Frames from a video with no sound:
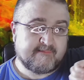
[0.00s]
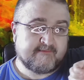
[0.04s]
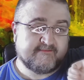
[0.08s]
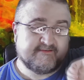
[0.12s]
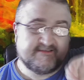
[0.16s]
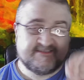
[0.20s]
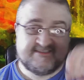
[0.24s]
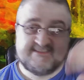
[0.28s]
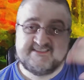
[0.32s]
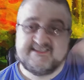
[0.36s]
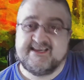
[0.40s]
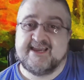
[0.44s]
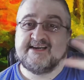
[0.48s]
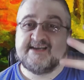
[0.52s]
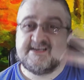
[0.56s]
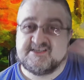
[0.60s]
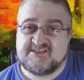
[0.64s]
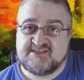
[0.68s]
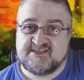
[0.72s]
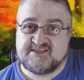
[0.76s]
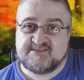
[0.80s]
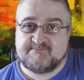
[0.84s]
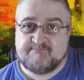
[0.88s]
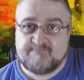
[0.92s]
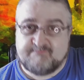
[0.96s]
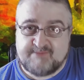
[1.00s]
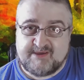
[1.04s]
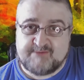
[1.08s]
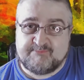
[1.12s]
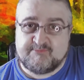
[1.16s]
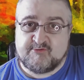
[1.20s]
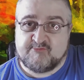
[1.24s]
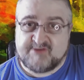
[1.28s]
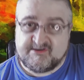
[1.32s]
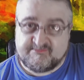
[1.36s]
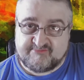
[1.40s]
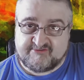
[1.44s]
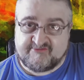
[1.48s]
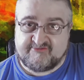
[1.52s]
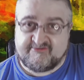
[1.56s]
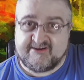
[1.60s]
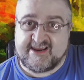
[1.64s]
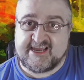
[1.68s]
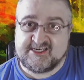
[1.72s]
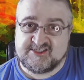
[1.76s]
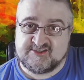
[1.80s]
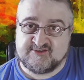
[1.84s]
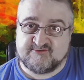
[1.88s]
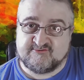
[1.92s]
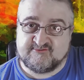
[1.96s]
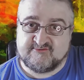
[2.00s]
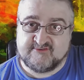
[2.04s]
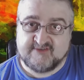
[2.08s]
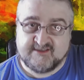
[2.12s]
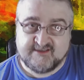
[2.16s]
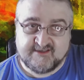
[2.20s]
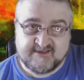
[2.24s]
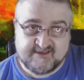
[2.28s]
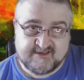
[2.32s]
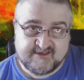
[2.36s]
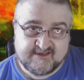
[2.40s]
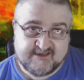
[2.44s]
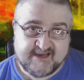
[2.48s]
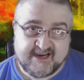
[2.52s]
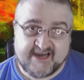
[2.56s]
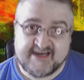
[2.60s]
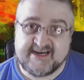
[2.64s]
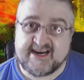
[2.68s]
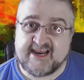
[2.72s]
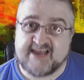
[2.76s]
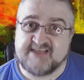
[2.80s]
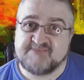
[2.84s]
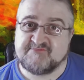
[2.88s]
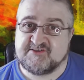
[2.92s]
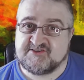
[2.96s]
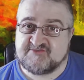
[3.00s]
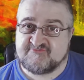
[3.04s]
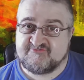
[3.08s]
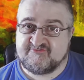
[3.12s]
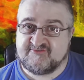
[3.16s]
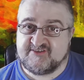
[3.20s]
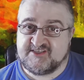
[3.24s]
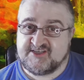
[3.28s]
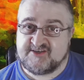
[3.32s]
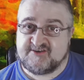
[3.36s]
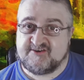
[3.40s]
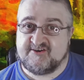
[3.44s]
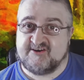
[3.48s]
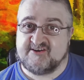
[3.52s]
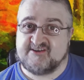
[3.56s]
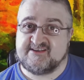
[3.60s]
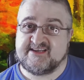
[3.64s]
Instead, it's just people being professional, and that's what's really good.